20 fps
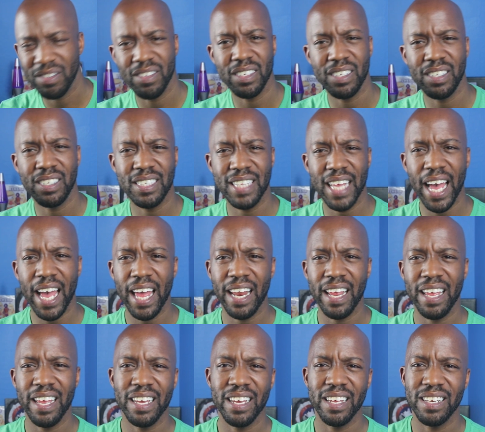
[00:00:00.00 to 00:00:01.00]

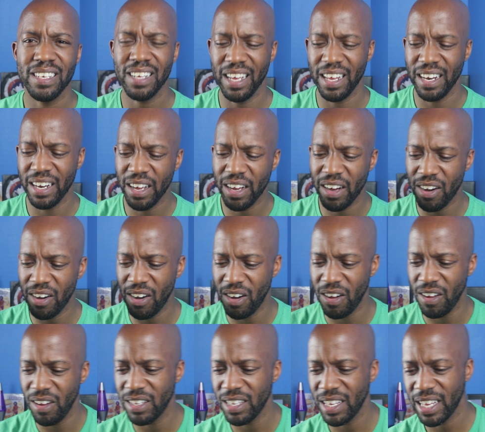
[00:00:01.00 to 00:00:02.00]
static and
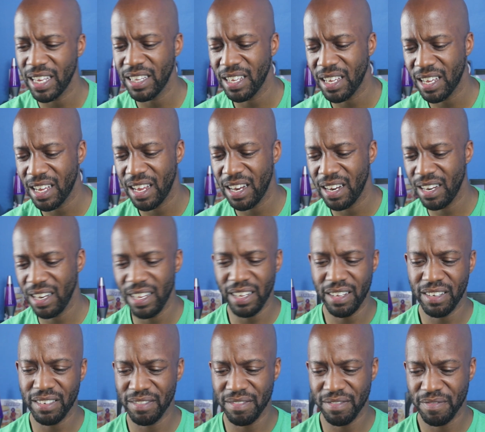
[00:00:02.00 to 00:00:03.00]
all like the kind of like,